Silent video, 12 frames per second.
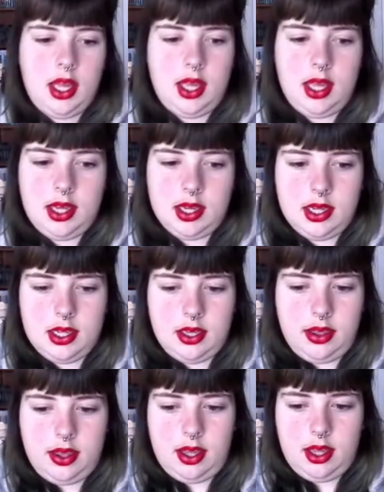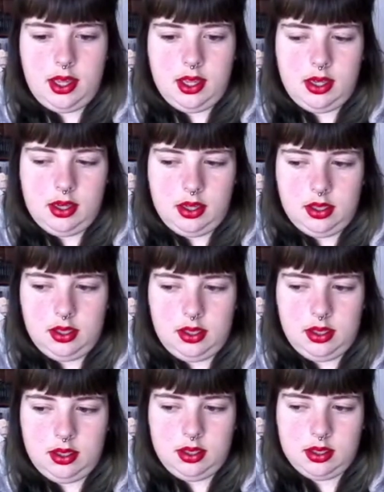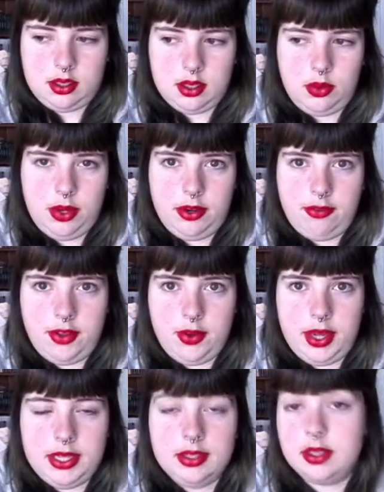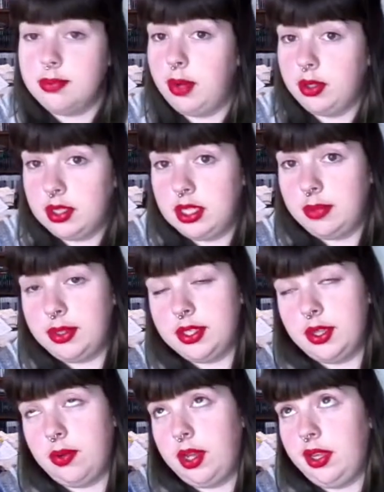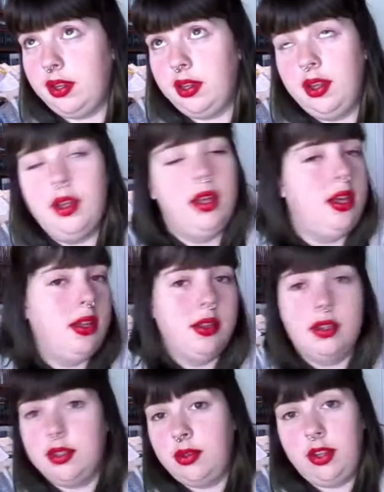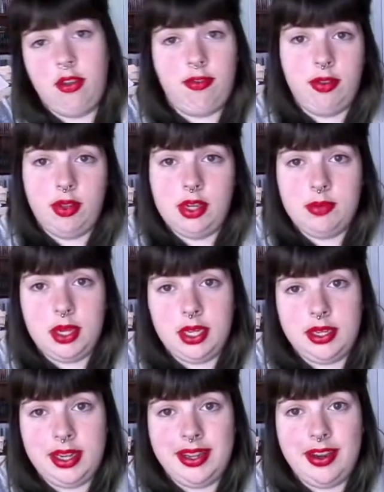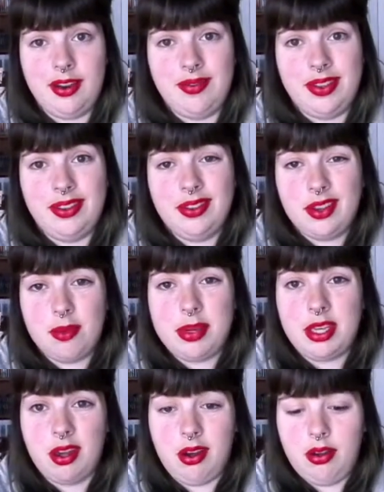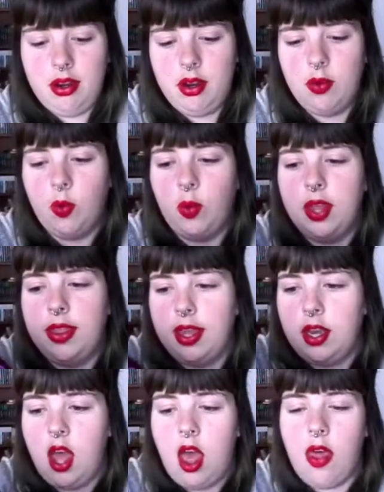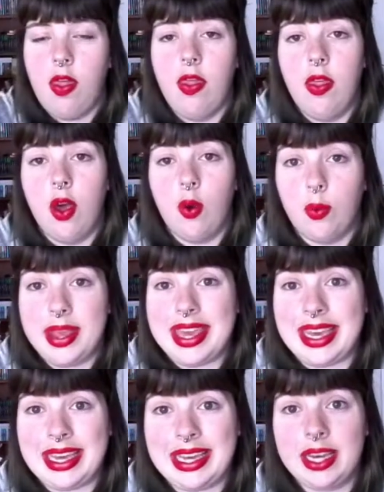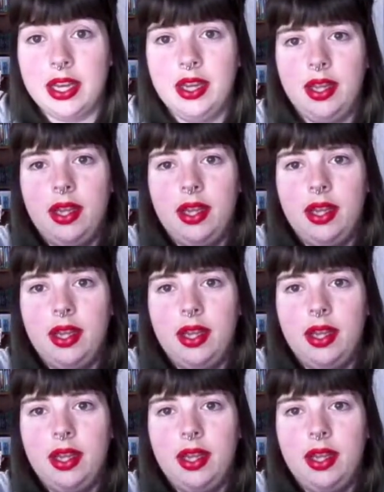And then sew in a few ends. Most of them are sewn in. There's only a few that need to be taken care of. This is going to be done within the week.